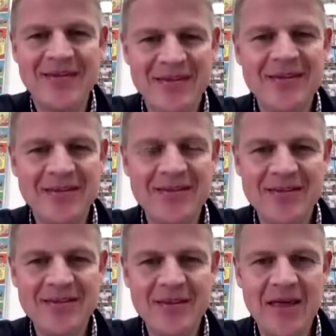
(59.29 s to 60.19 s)

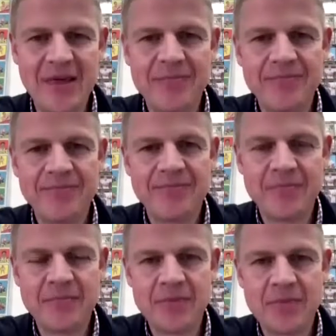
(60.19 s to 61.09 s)

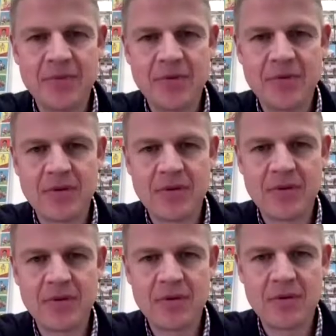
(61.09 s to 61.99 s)

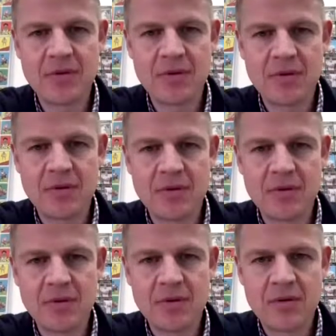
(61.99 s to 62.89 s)

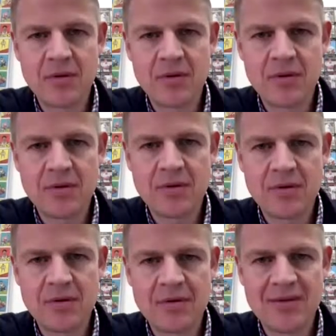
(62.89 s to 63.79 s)

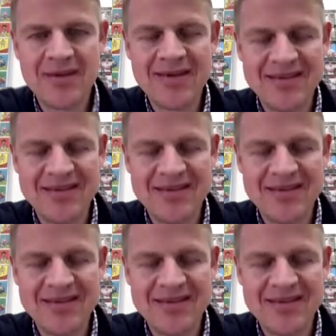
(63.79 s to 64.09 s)
The person shown says nothing.